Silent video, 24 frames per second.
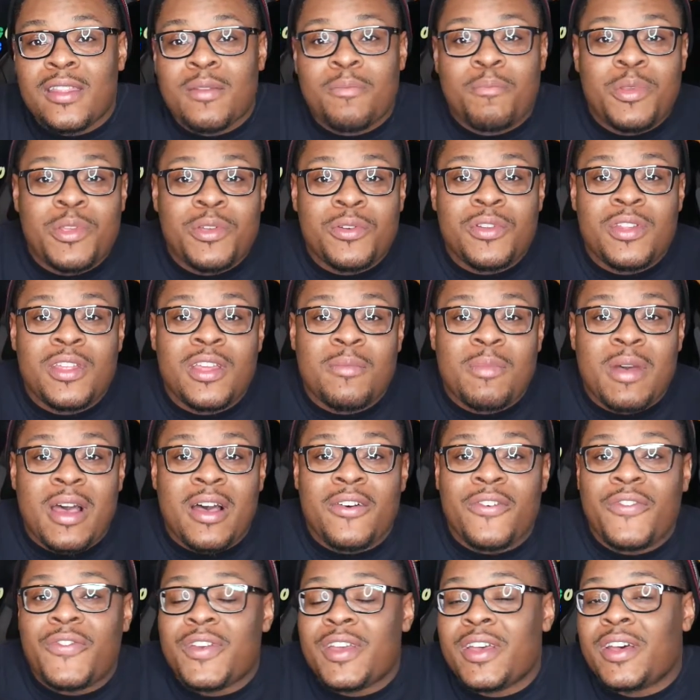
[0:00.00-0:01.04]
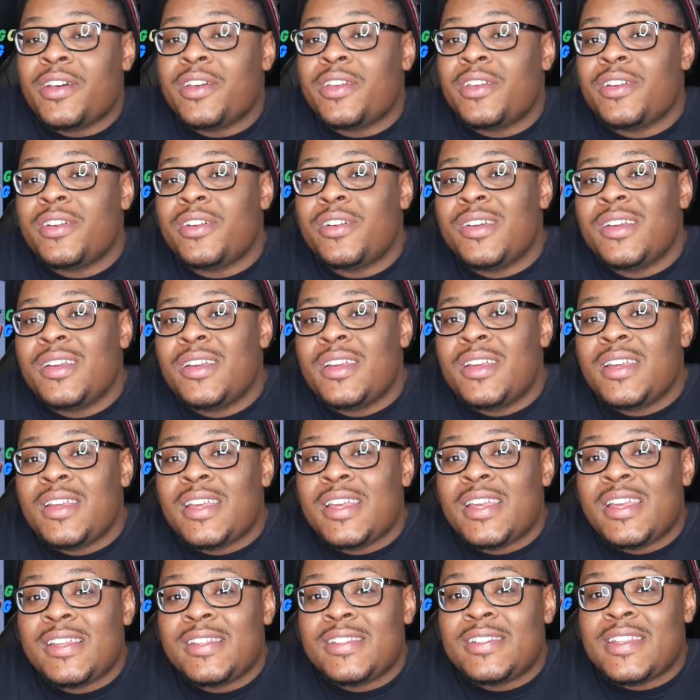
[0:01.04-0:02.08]
The beauty about failure
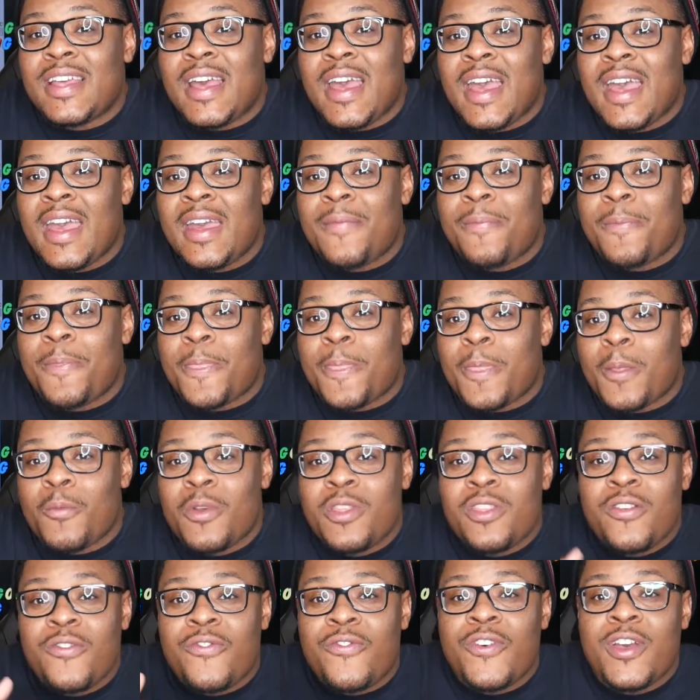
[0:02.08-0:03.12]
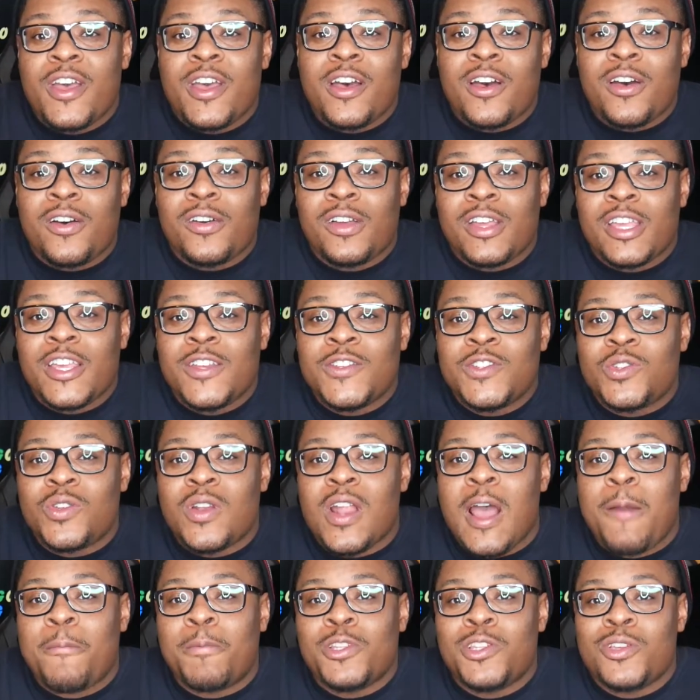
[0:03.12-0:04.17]
is that when you fail, it gives you an
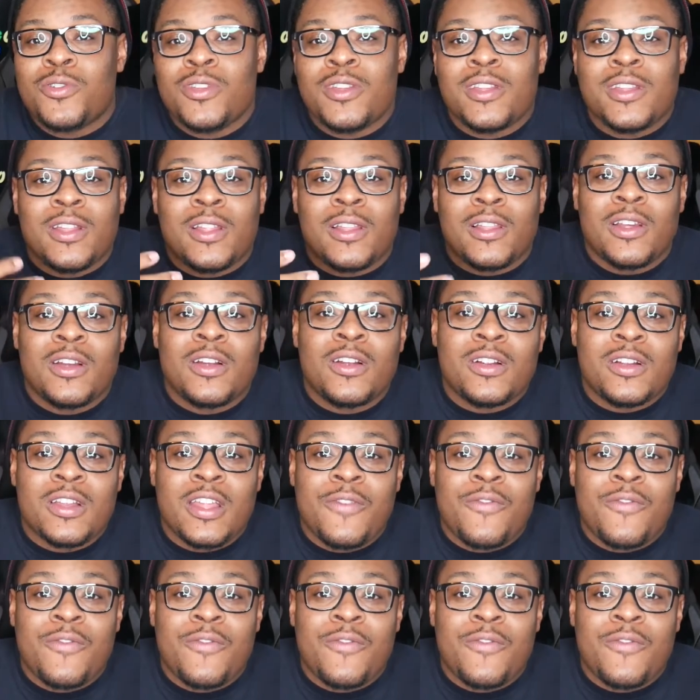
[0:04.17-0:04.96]
opportunity to learn.